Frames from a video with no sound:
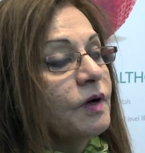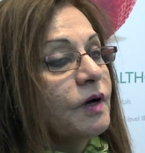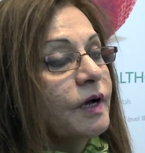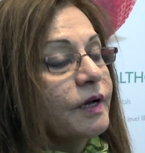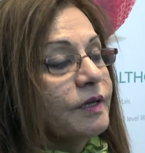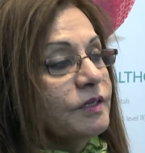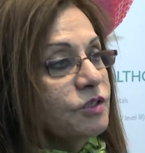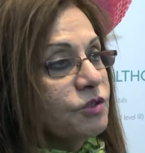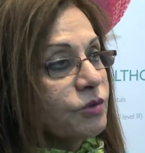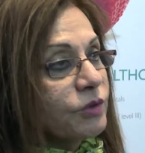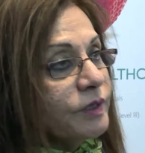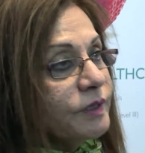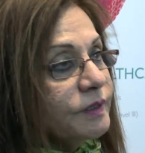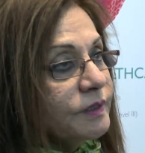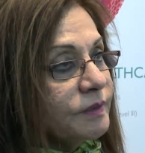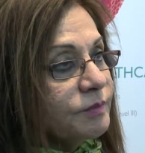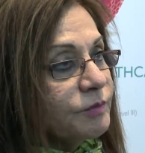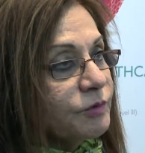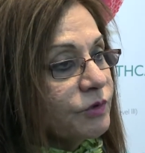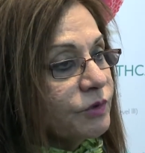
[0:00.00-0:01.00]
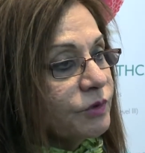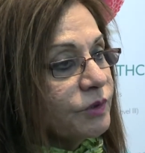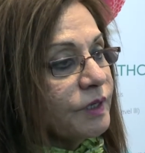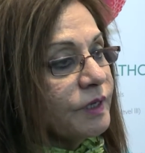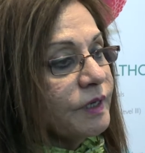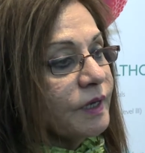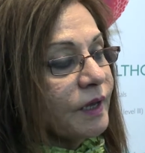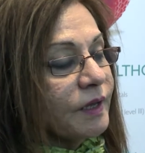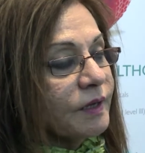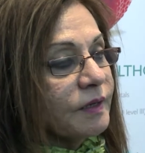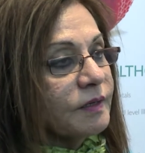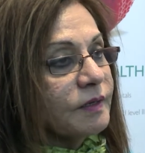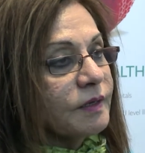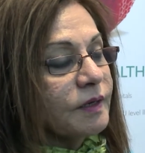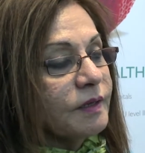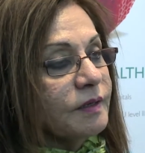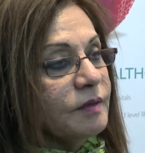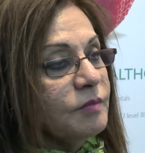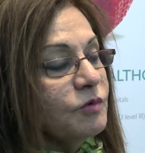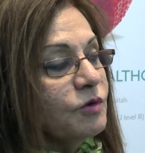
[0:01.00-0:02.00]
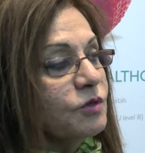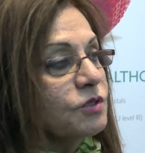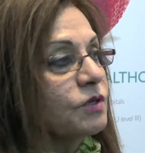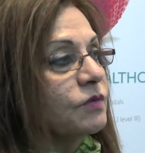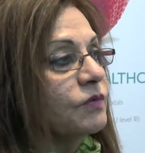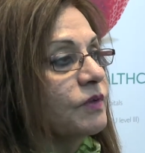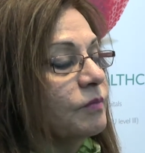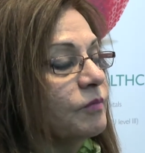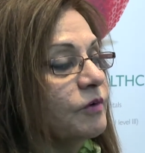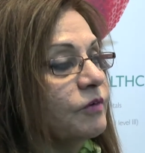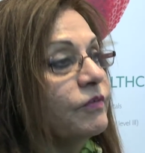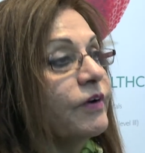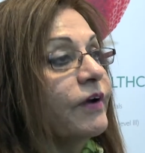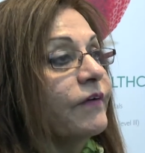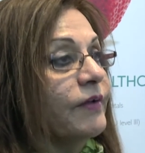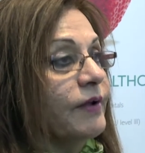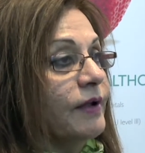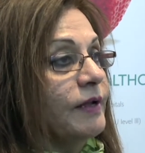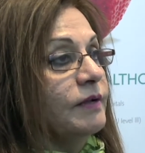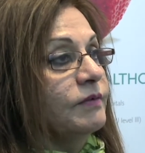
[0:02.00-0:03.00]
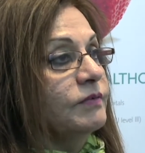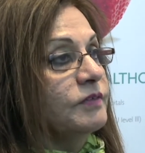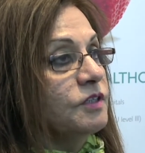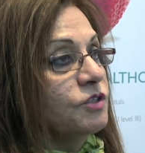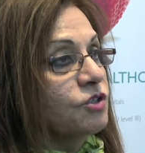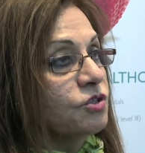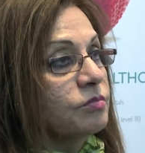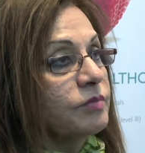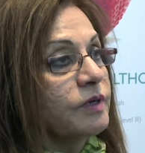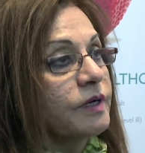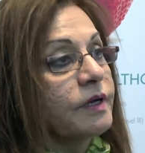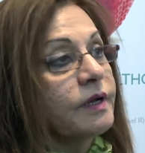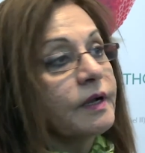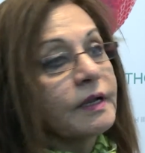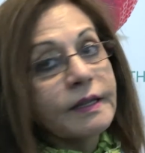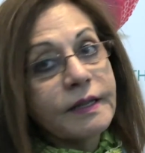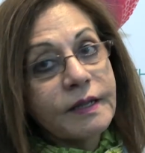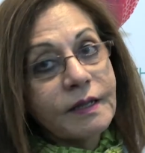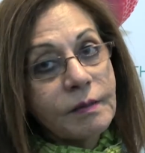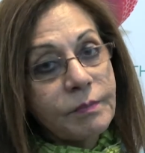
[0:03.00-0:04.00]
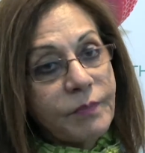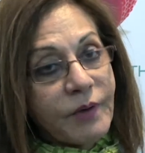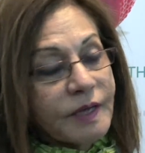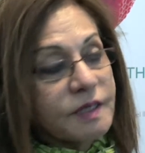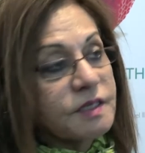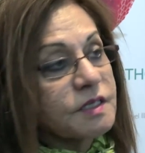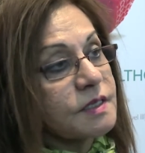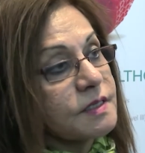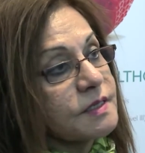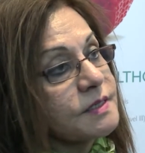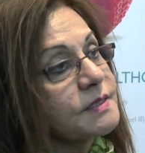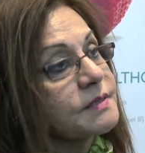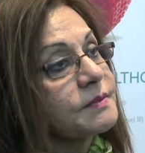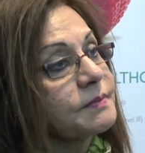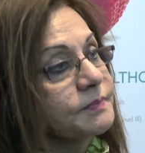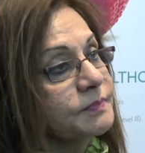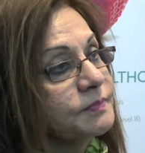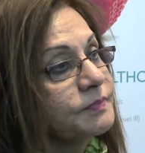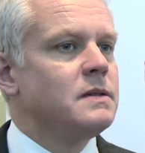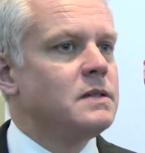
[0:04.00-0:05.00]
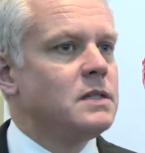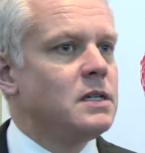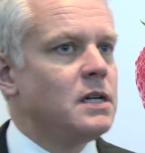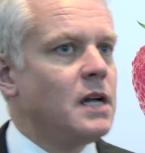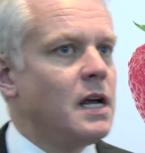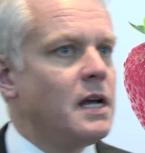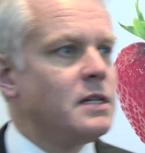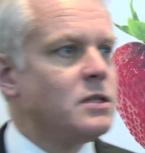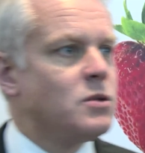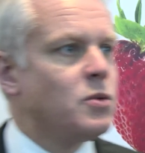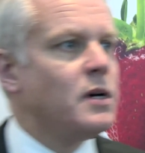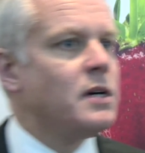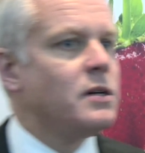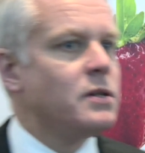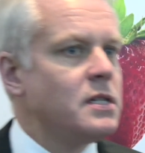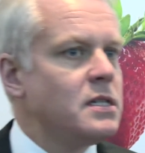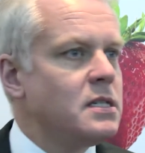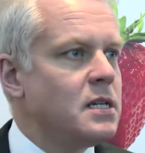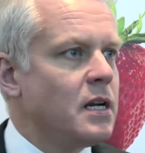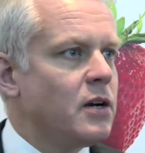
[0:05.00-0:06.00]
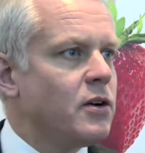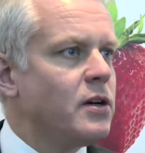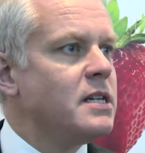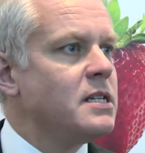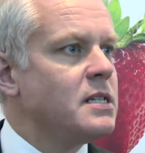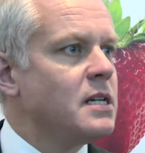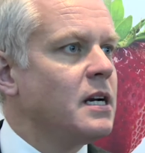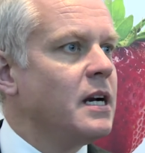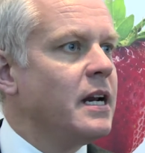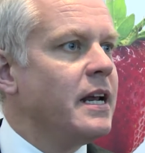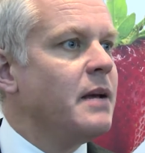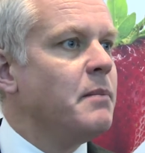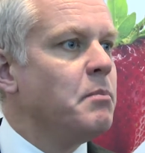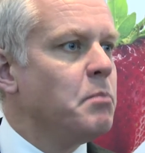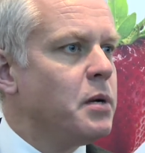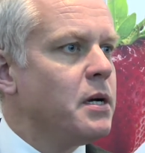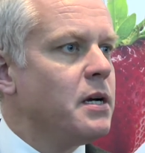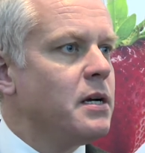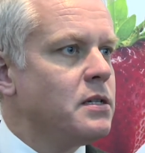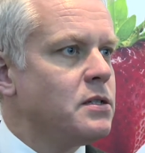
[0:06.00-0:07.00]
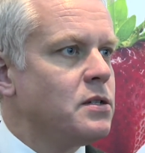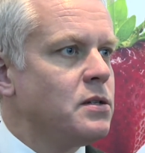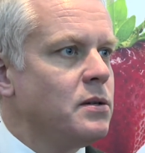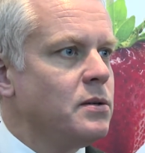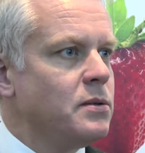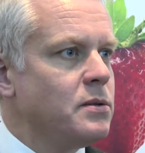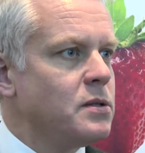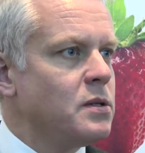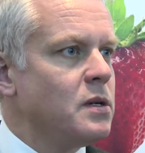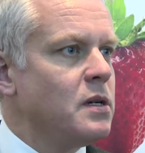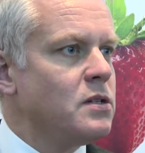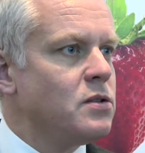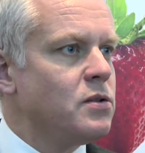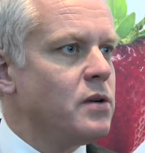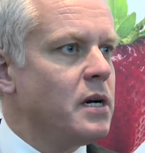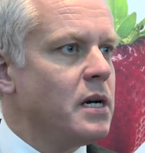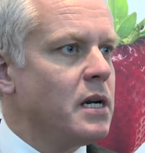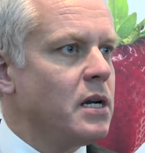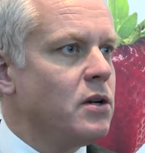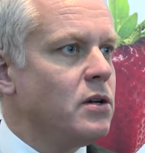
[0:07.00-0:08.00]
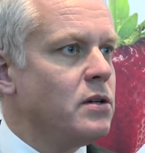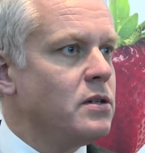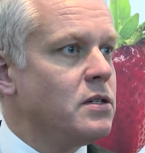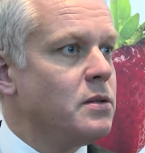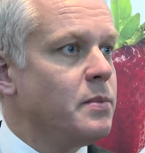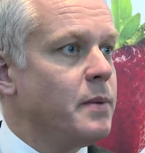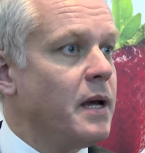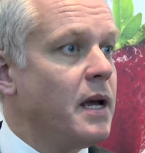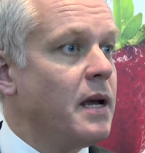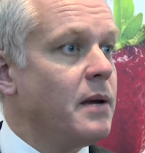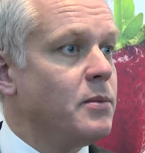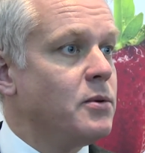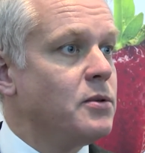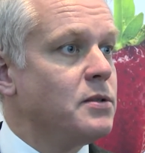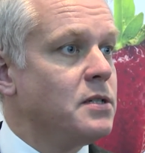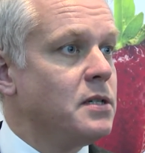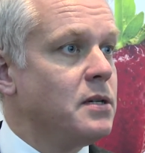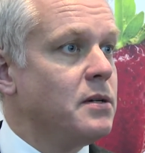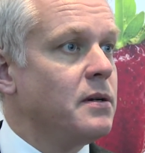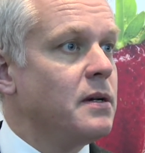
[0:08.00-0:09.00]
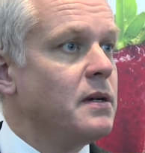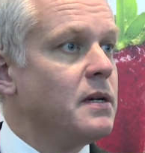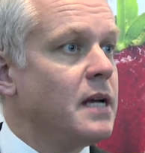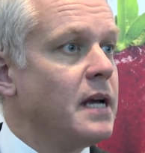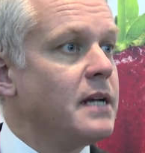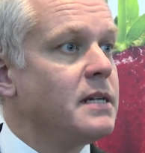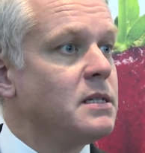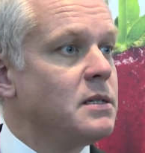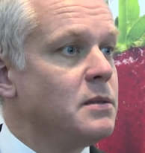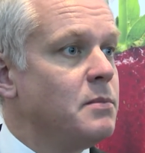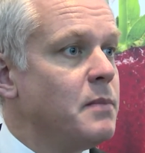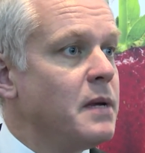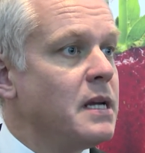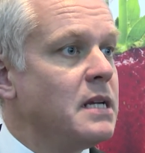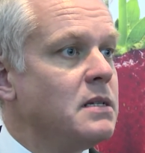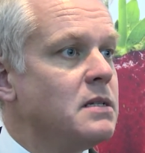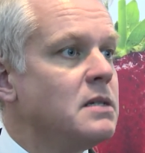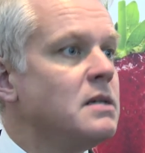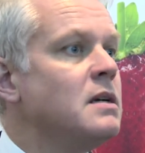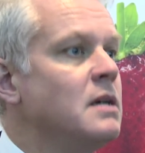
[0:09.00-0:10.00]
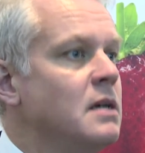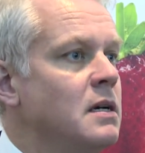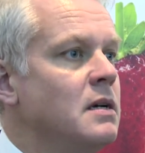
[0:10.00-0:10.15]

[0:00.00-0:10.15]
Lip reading: I enjoyed the morning and I think most of them are very relevant to my clinical practice. Today's world is increasingly impersonal, so it's really good to be able to get to meet